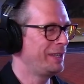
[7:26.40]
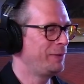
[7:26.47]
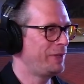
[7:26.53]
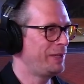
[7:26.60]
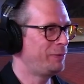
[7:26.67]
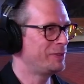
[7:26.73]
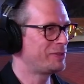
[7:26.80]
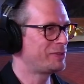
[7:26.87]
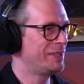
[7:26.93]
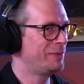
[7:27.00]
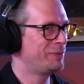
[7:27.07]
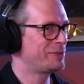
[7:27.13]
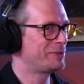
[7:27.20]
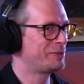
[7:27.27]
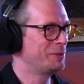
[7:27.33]
If
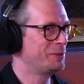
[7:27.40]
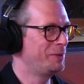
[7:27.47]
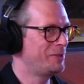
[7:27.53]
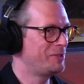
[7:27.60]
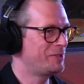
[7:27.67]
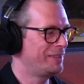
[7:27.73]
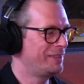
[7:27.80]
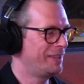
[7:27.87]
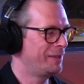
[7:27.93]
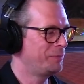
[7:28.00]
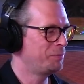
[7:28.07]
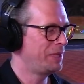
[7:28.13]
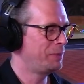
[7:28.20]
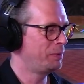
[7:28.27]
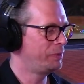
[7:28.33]
it's too rigid and
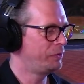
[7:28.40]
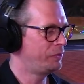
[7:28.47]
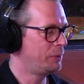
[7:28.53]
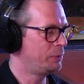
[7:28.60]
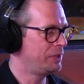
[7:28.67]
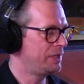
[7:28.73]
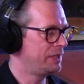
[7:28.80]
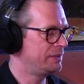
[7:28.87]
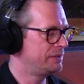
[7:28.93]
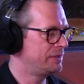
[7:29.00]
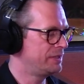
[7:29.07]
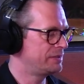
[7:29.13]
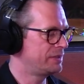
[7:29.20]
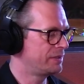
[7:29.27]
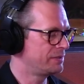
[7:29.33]
people will say, well,
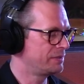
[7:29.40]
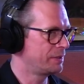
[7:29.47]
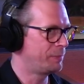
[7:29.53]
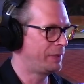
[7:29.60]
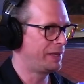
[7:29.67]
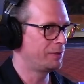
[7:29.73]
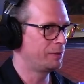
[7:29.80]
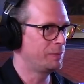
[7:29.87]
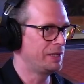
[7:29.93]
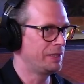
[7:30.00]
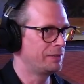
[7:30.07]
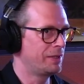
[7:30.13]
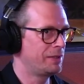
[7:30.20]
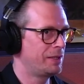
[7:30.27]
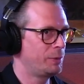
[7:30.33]
this doesn't apply to me,
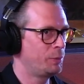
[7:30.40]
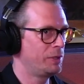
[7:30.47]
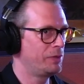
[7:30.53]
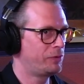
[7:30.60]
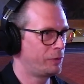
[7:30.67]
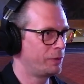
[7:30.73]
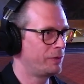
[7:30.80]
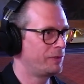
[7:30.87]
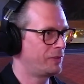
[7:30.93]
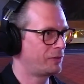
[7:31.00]
then they will sort of discard.